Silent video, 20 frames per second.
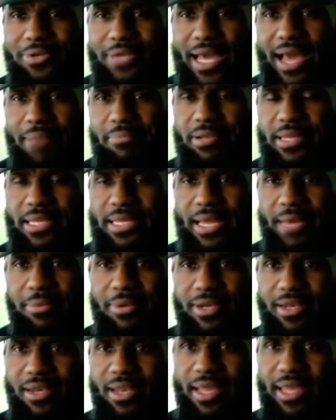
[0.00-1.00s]
on not being
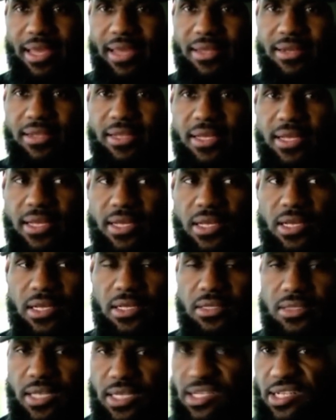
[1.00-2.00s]
able to land
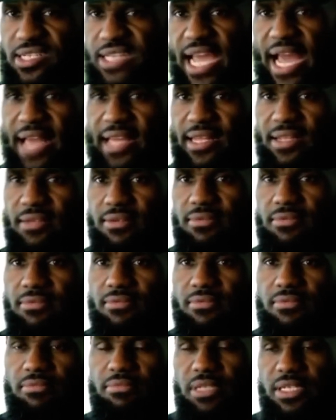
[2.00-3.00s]
such a talent,
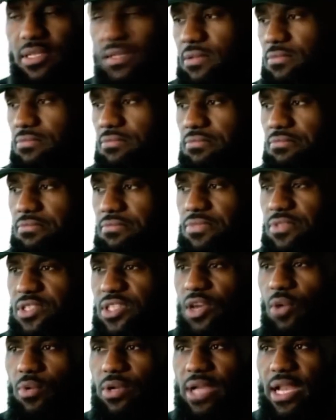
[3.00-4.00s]
but
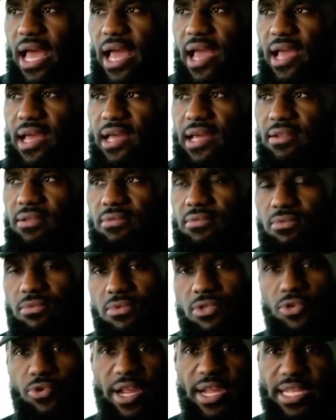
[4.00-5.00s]
someone that I had
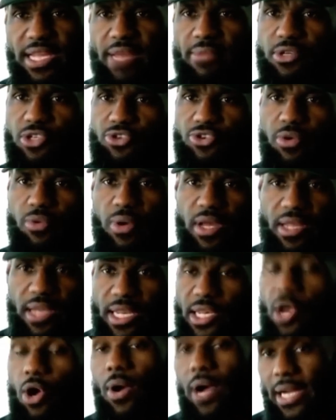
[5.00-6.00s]
great chemistry with
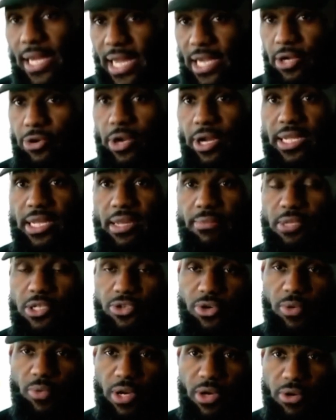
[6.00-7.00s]
and know I got great
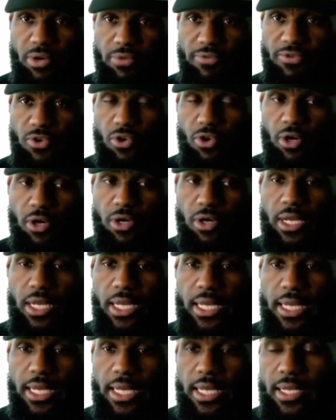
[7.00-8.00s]
chemistry with on the floor
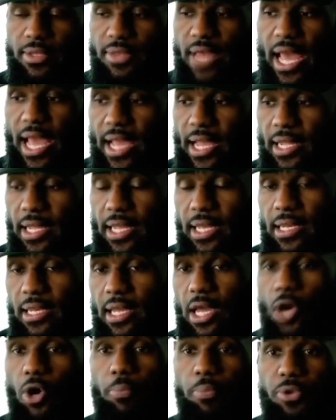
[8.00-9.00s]
that can
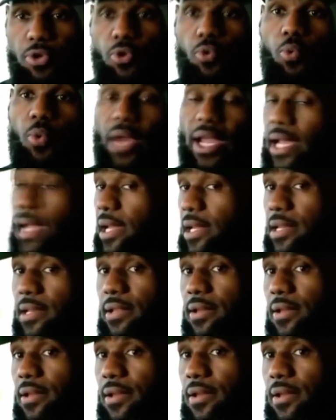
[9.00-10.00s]
help you win,
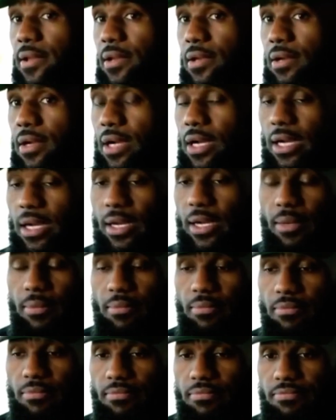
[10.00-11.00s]

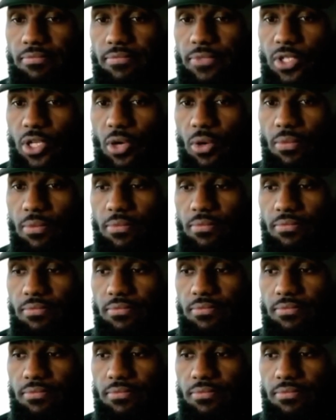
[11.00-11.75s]
um, you know,